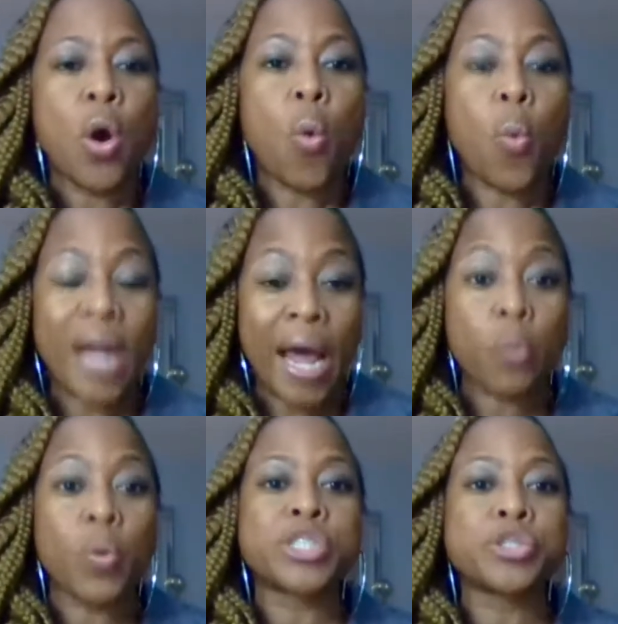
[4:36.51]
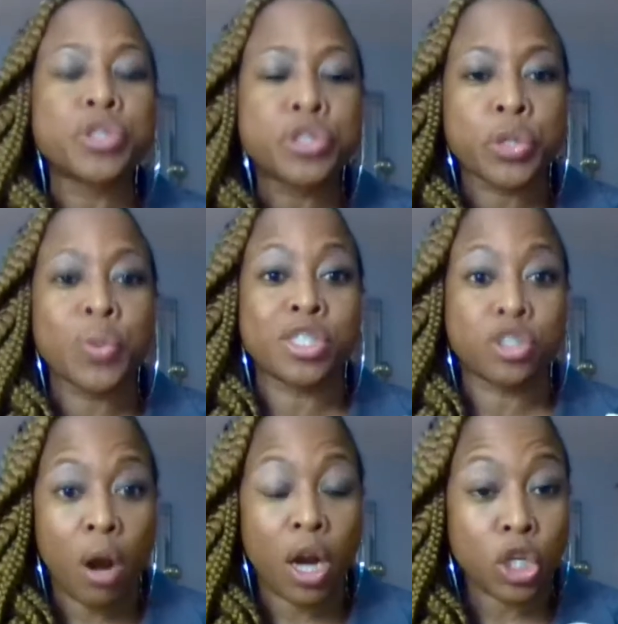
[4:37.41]
what I want you to do is
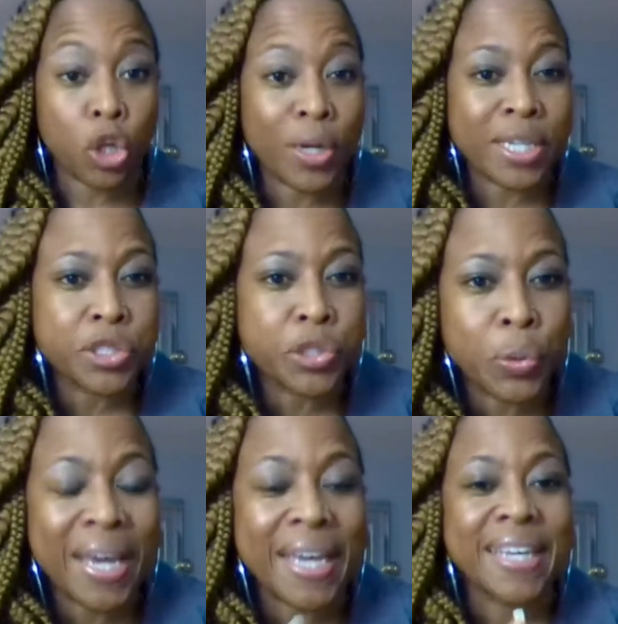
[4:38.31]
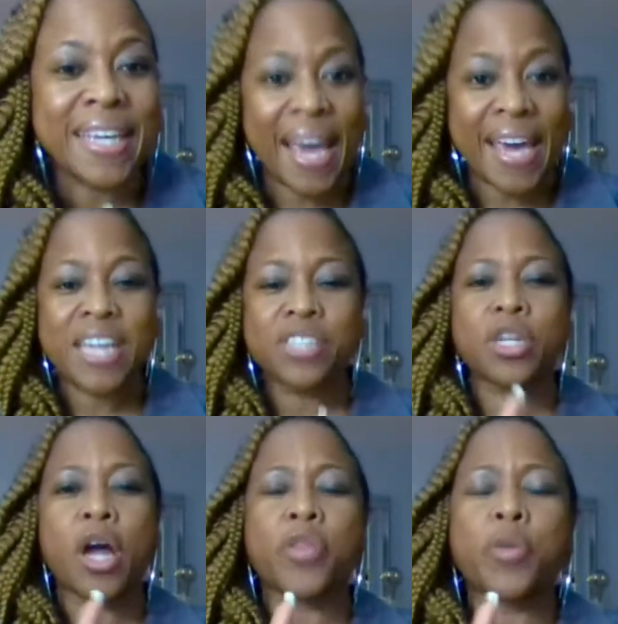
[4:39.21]
start learning to engage
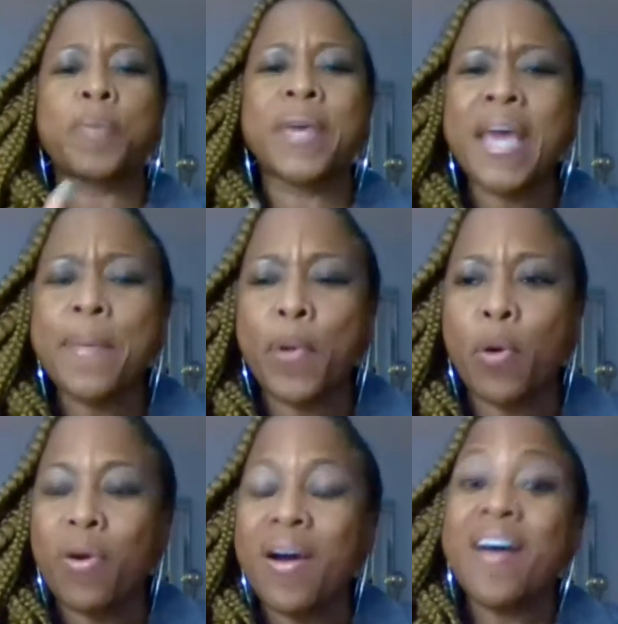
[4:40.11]
in other people.